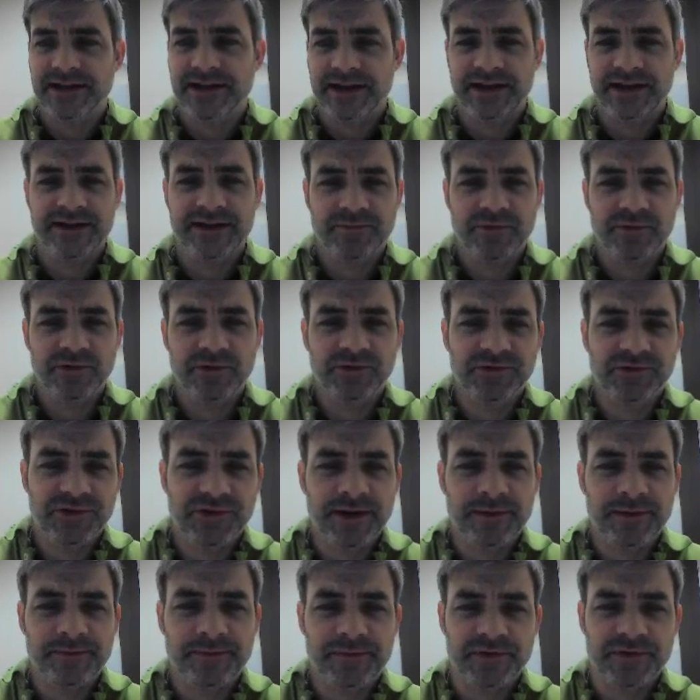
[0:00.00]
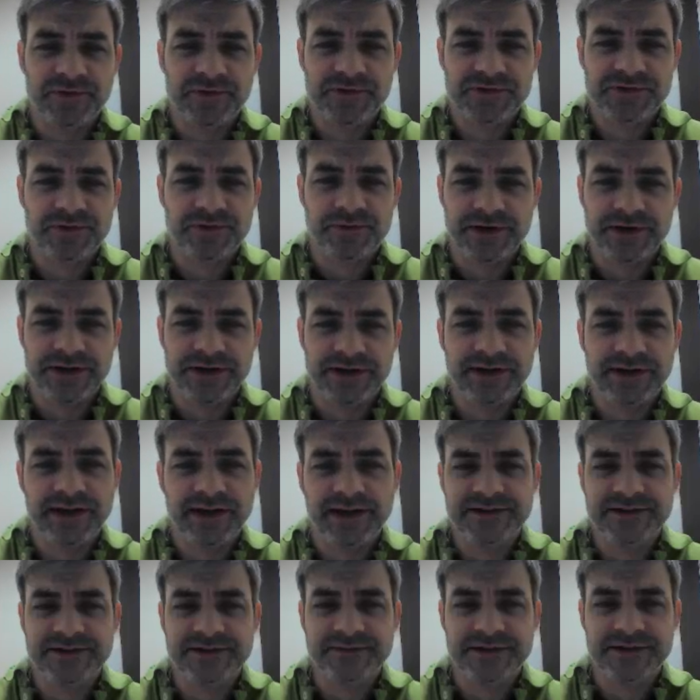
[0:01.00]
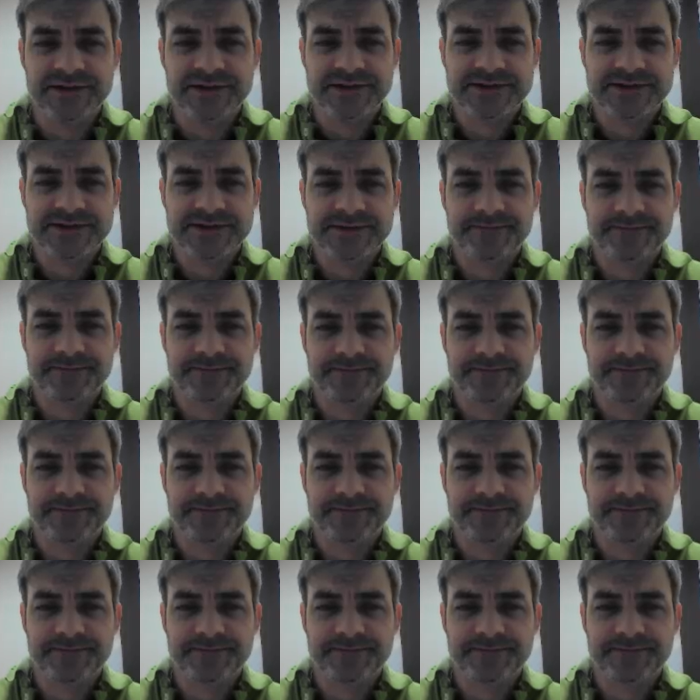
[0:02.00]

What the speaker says: and it pulls up those 3 engagements.